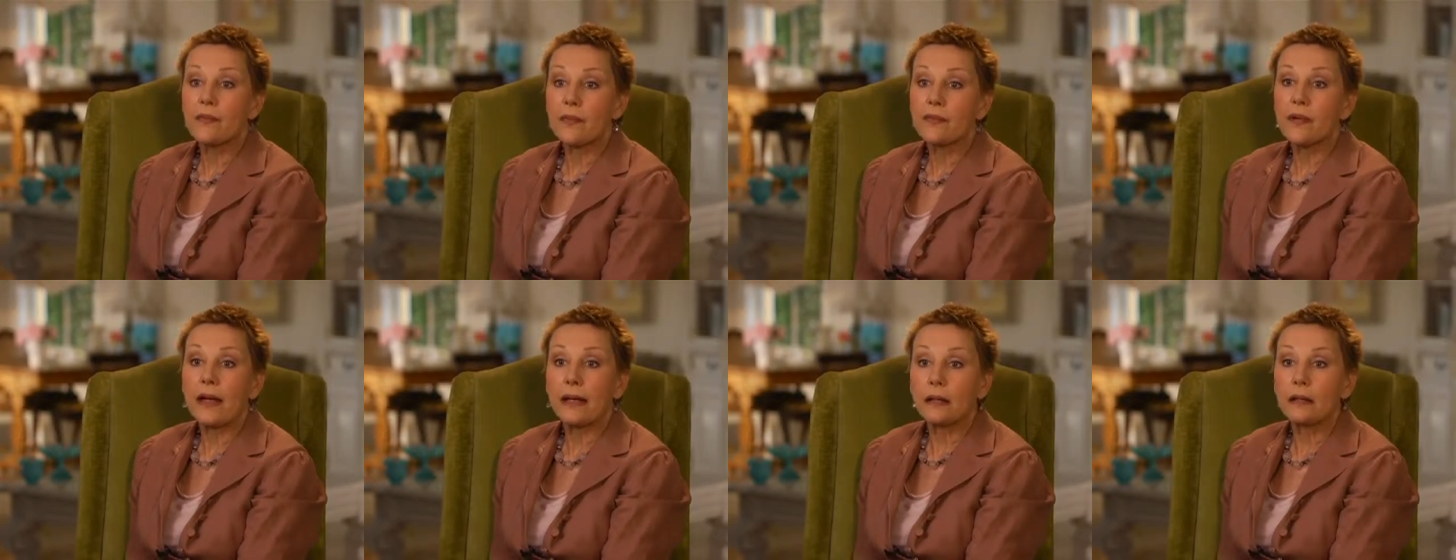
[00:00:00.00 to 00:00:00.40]

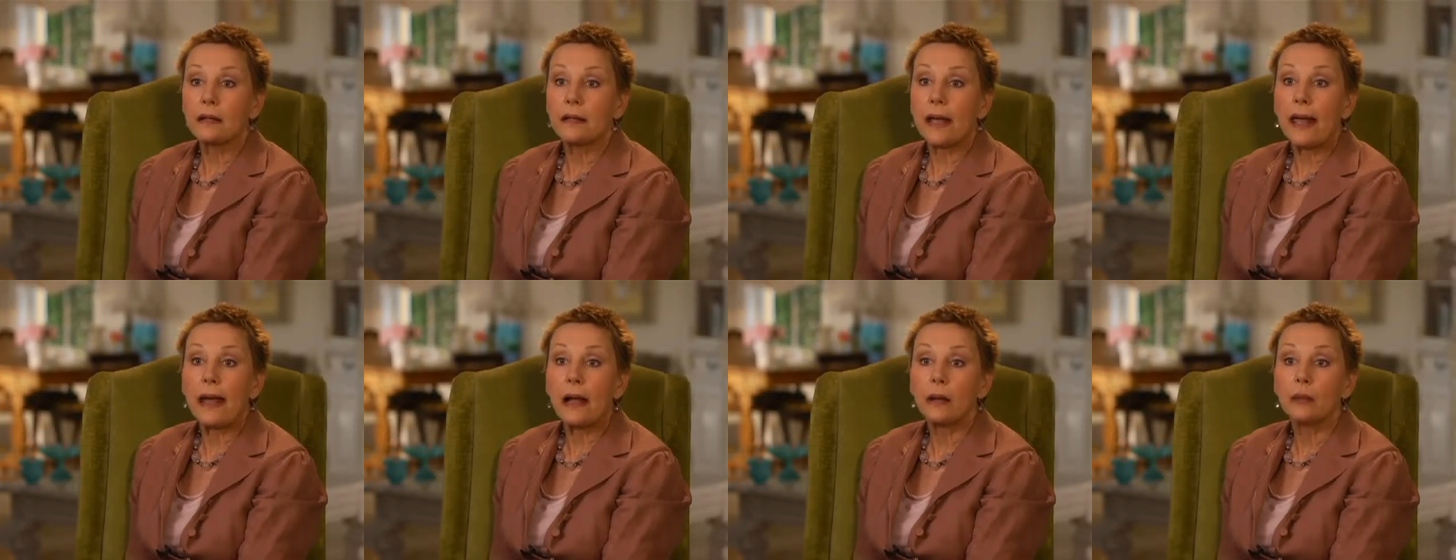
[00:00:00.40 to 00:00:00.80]
If I can
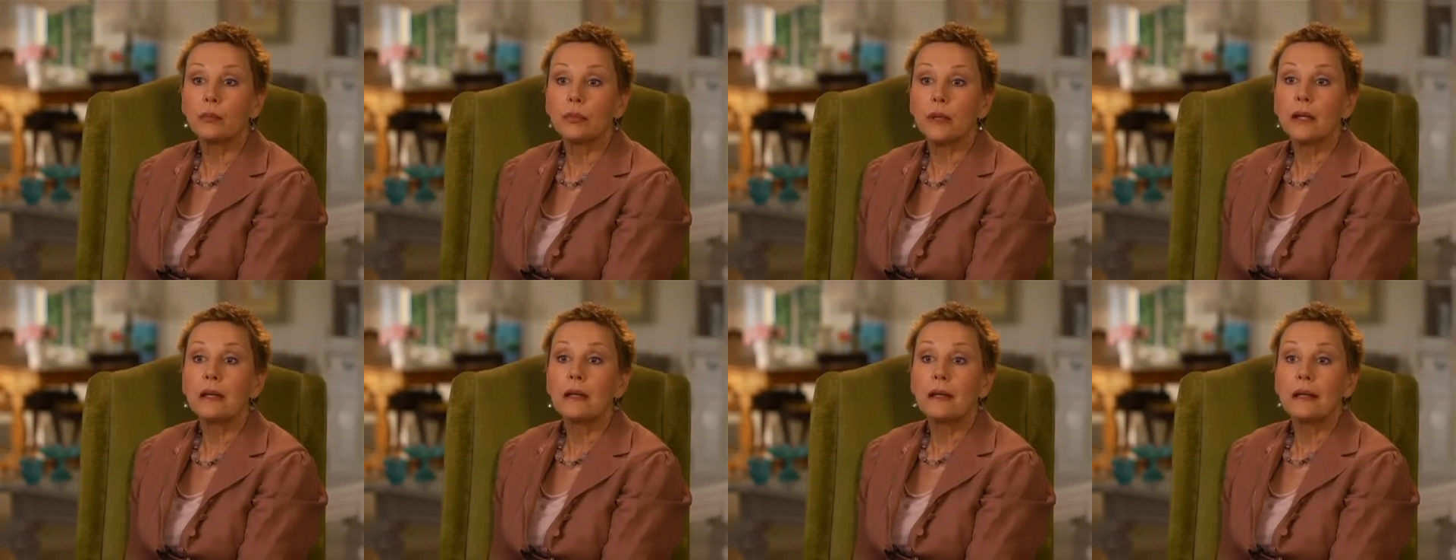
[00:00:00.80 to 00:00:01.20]
help
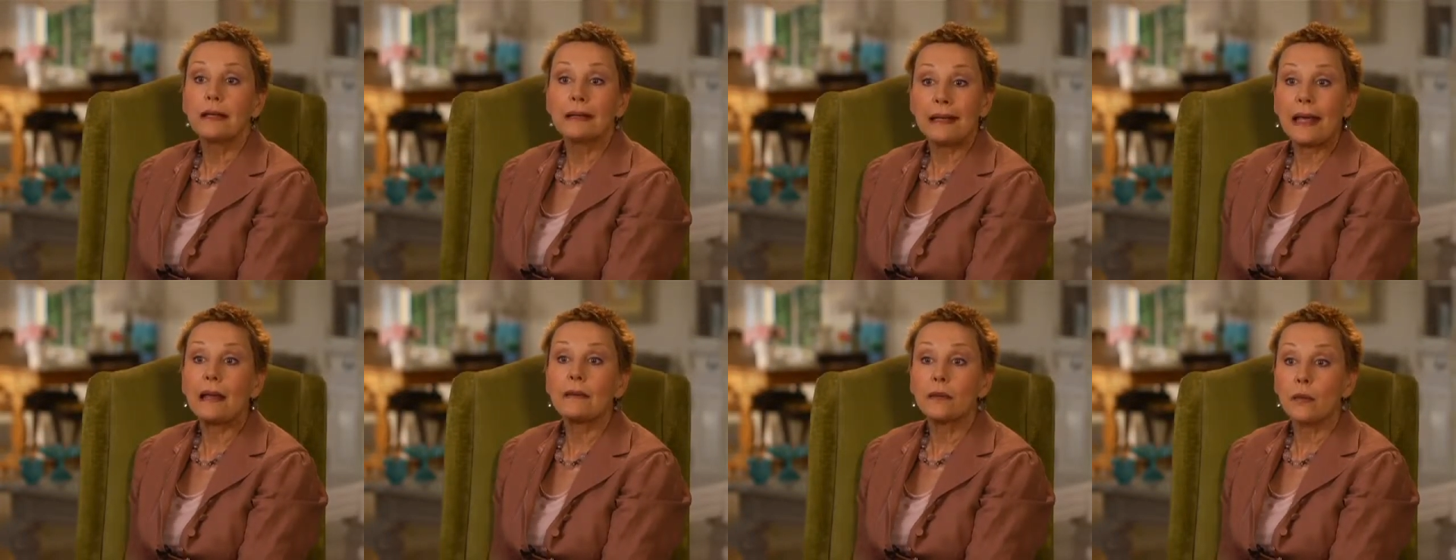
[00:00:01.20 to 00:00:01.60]

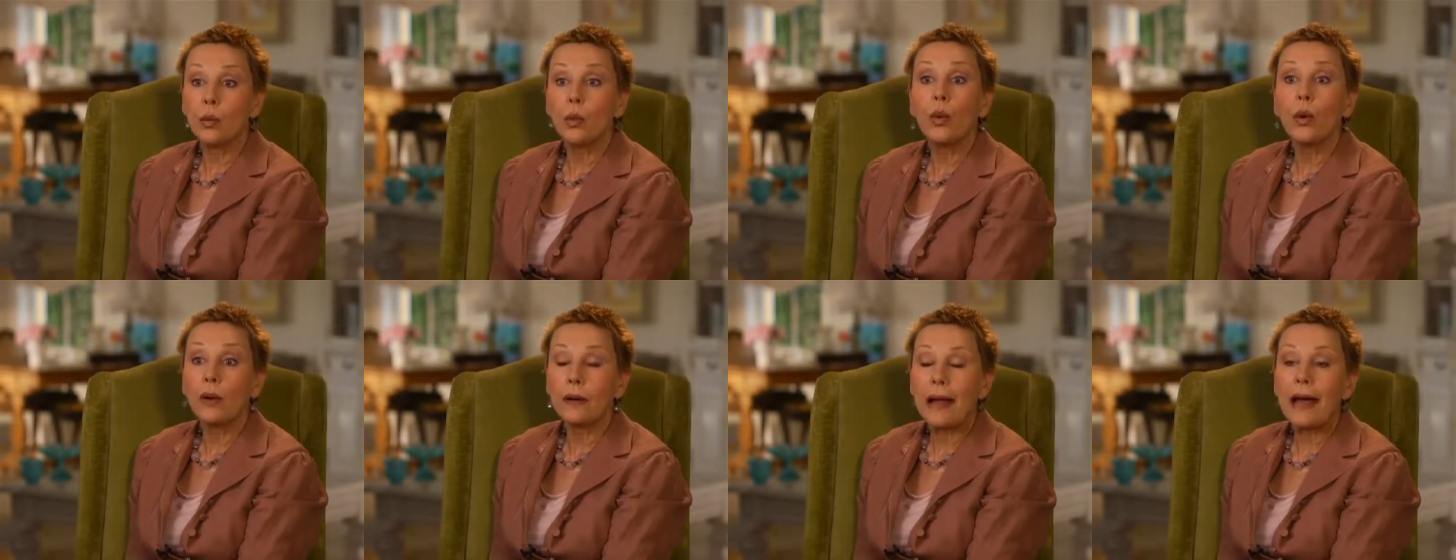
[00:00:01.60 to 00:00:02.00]
get the
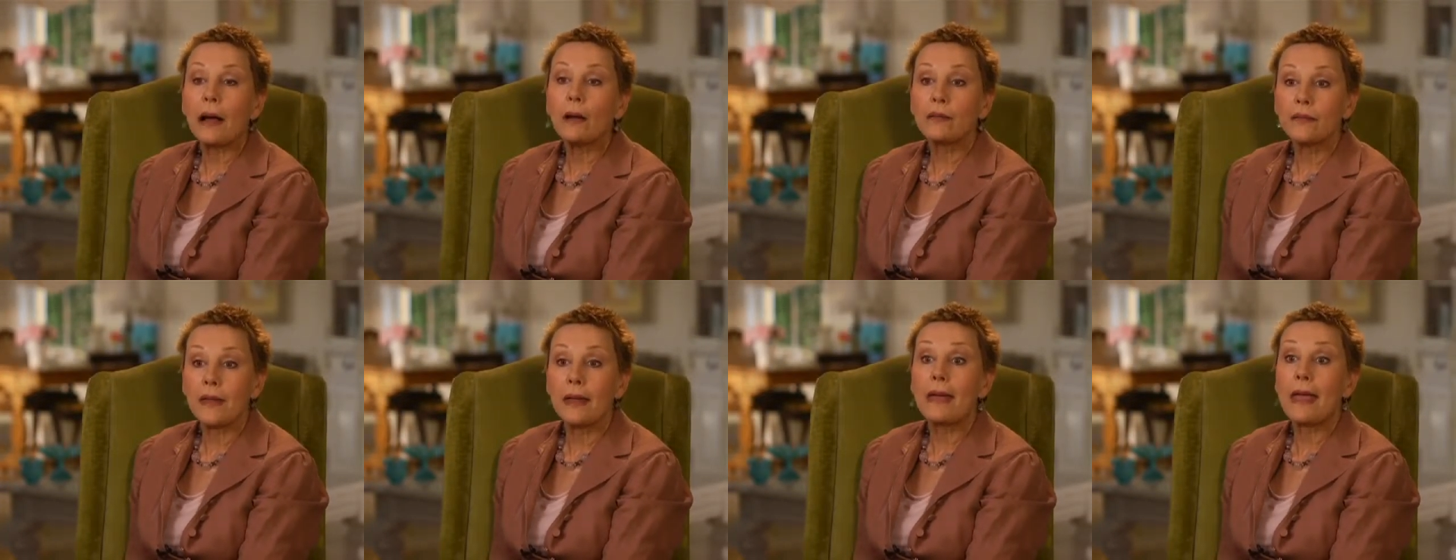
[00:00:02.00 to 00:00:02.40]
word
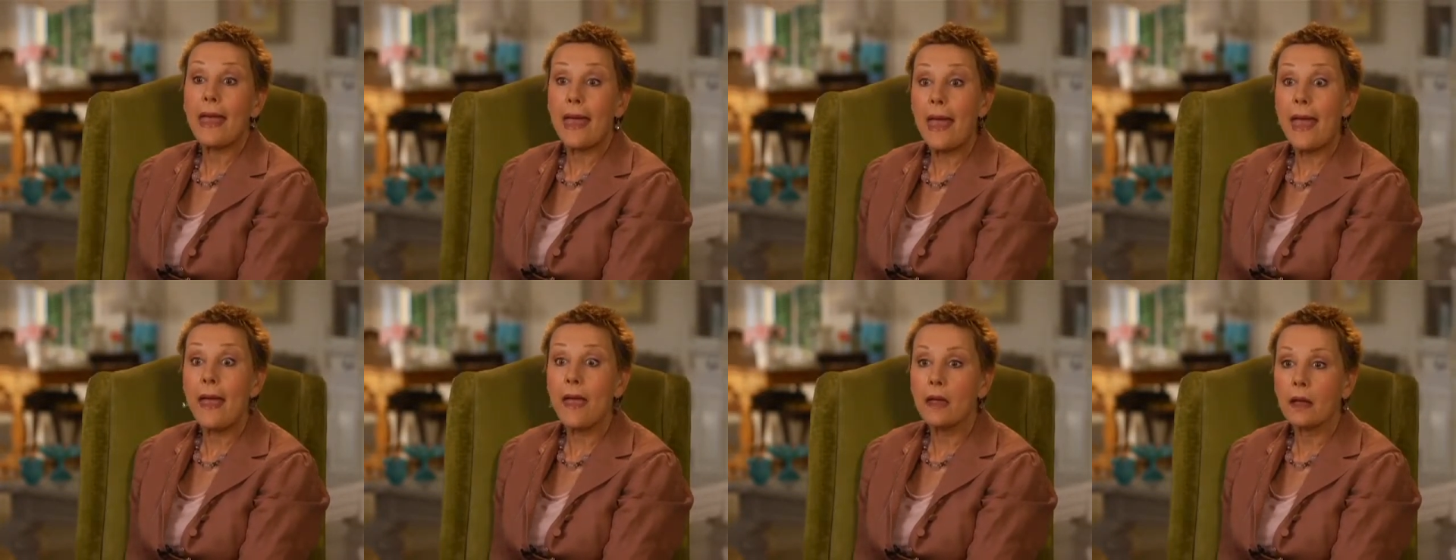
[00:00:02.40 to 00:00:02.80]
out there,
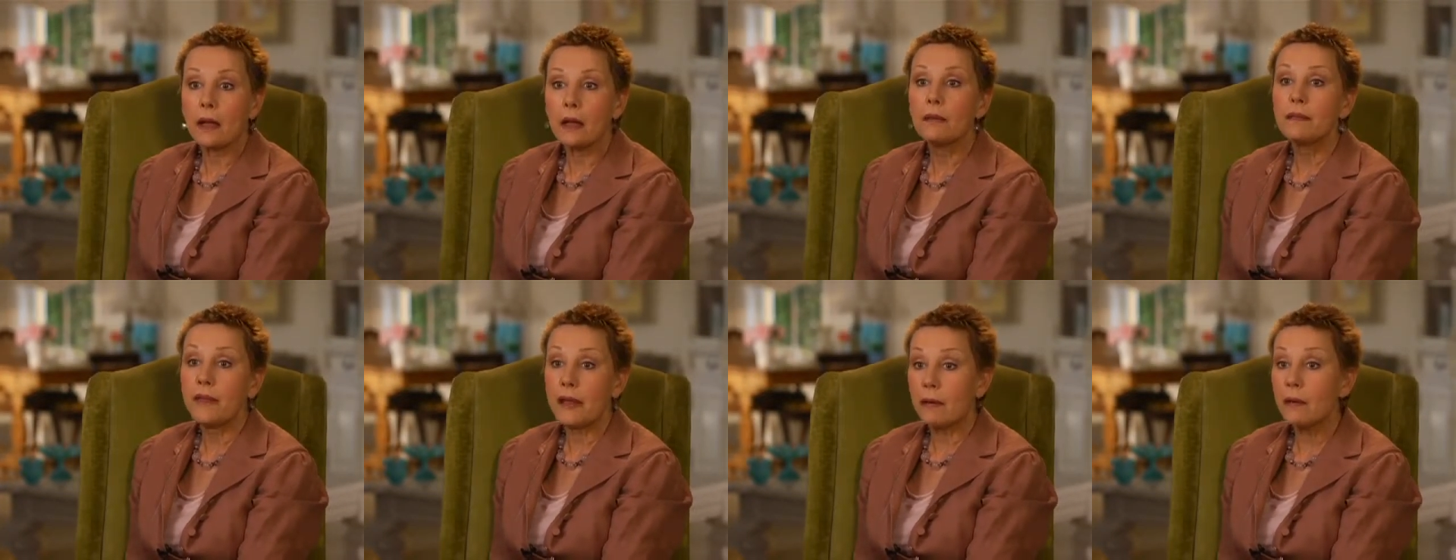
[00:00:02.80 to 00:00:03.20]
hey,
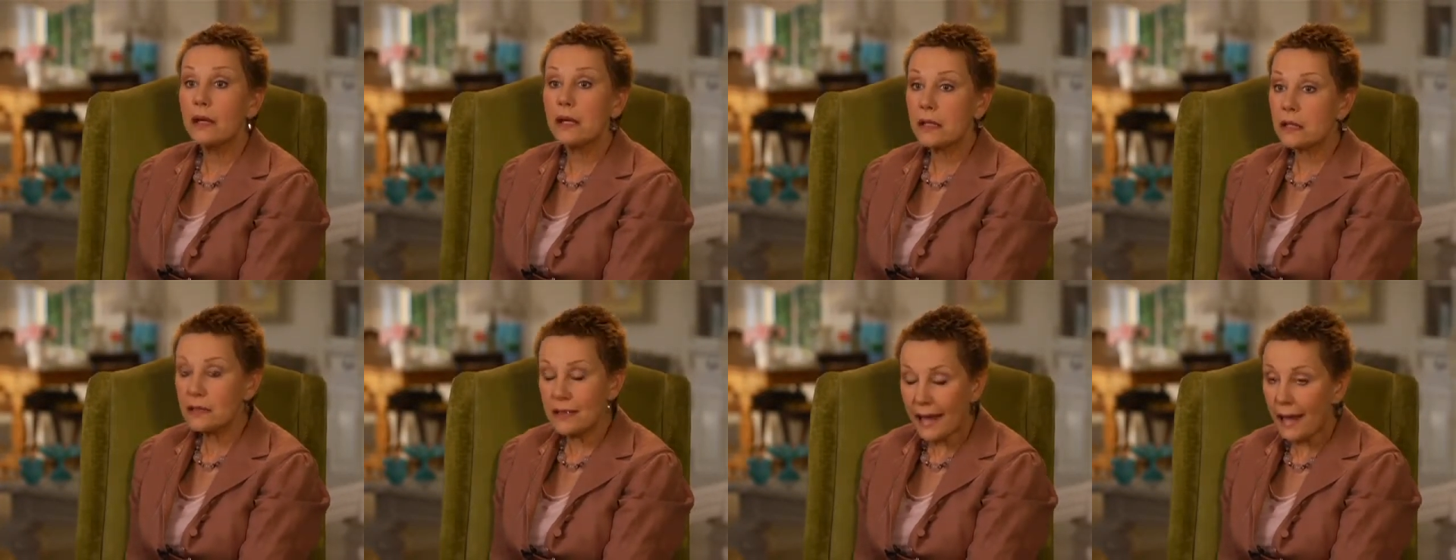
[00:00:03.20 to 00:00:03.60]
there
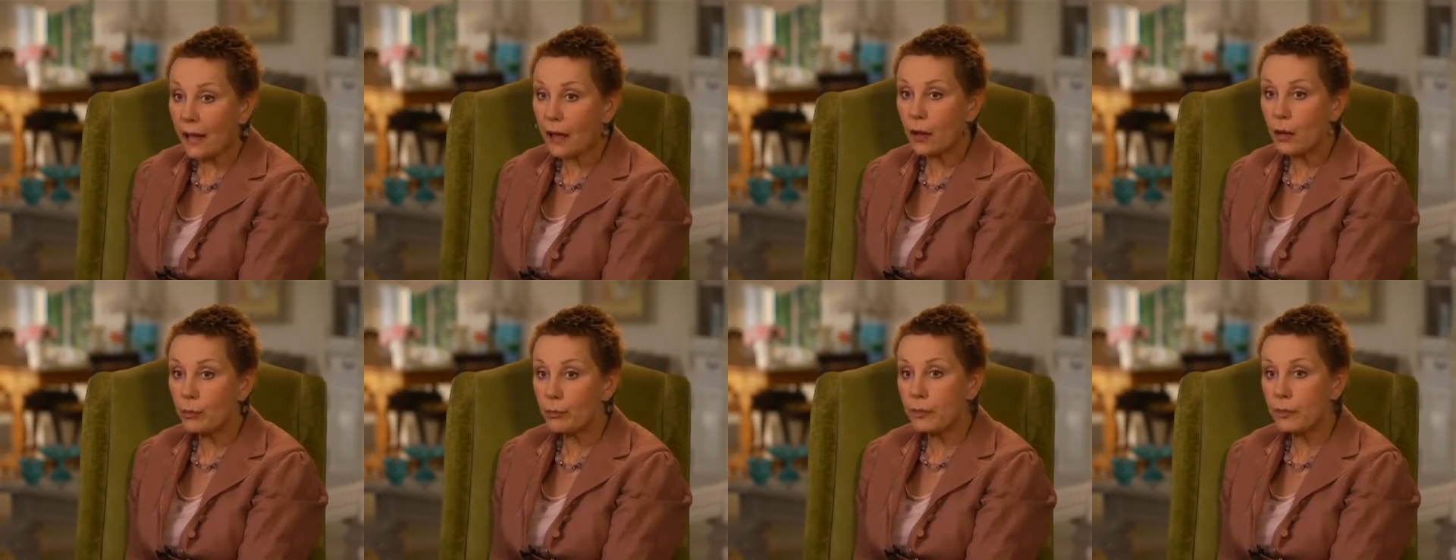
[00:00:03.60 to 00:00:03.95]
is help,